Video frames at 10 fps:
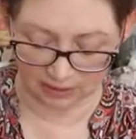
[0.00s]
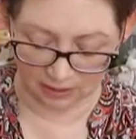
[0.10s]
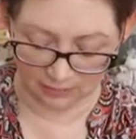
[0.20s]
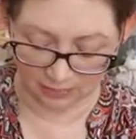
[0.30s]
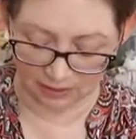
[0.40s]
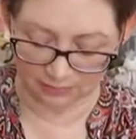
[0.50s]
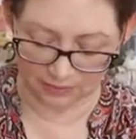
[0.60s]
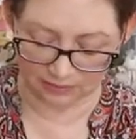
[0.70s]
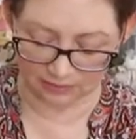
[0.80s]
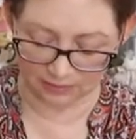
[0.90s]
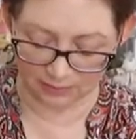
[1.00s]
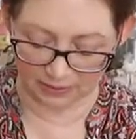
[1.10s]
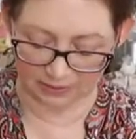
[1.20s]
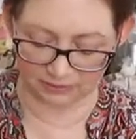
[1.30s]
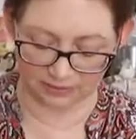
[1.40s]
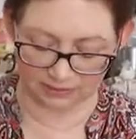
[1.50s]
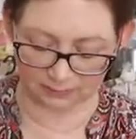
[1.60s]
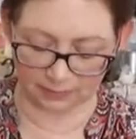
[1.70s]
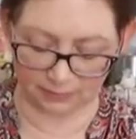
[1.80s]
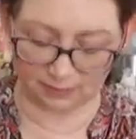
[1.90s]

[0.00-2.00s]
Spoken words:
but I'm using the back of the spoon